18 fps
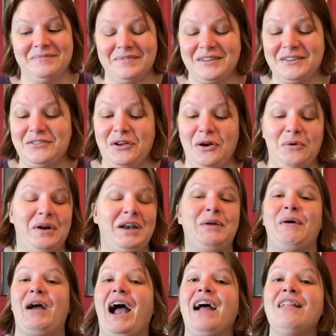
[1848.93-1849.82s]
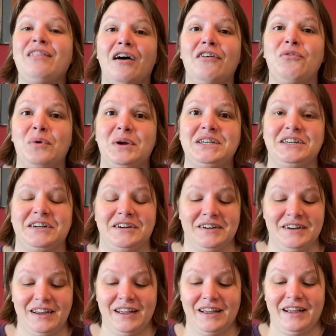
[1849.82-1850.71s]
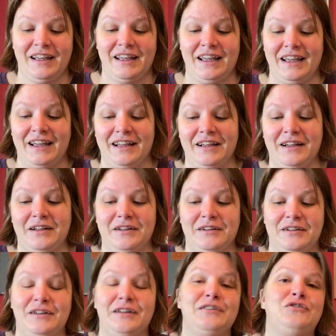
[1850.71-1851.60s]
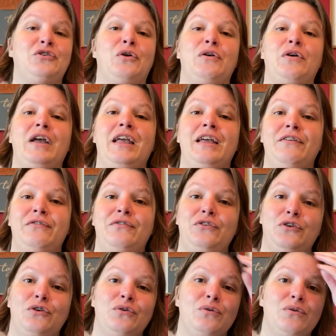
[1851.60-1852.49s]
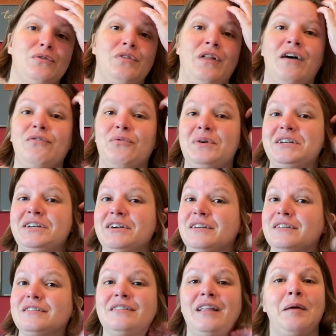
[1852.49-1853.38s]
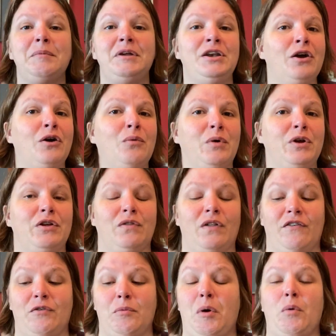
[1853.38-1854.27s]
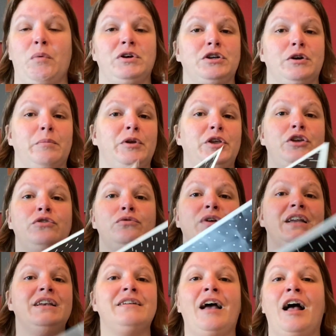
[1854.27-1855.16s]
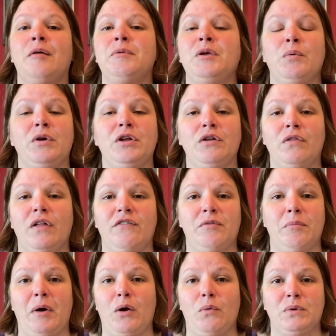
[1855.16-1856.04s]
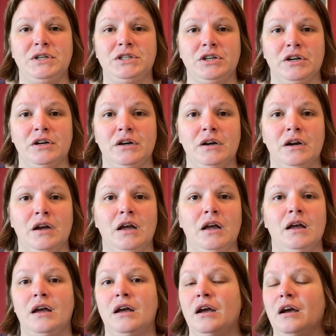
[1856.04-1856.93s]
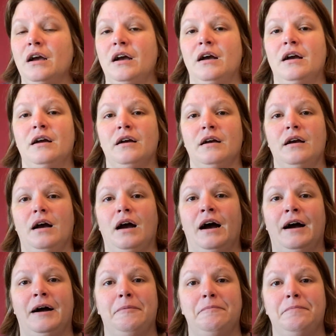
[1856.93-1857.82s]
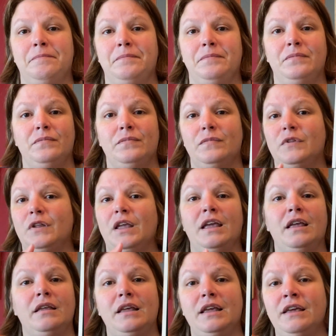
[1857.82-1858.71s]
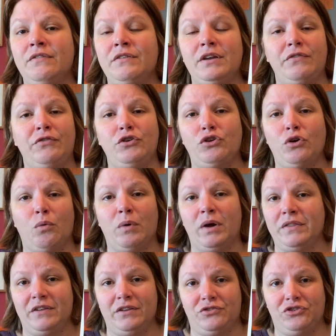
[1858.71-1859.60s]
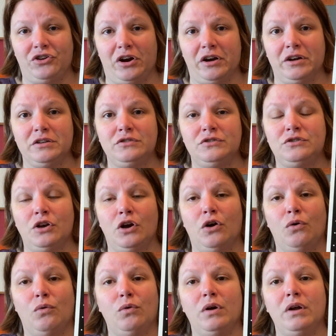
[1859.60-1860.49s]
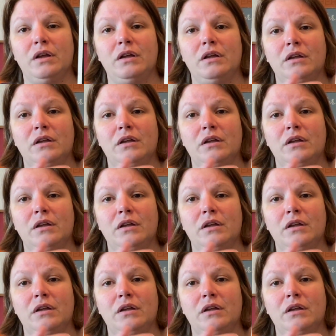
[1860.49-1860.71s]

So anyway, I love winter. So if you love winter, let me know what you love about winter, but you can tell me what you love about winter, even if you don't want this chart. So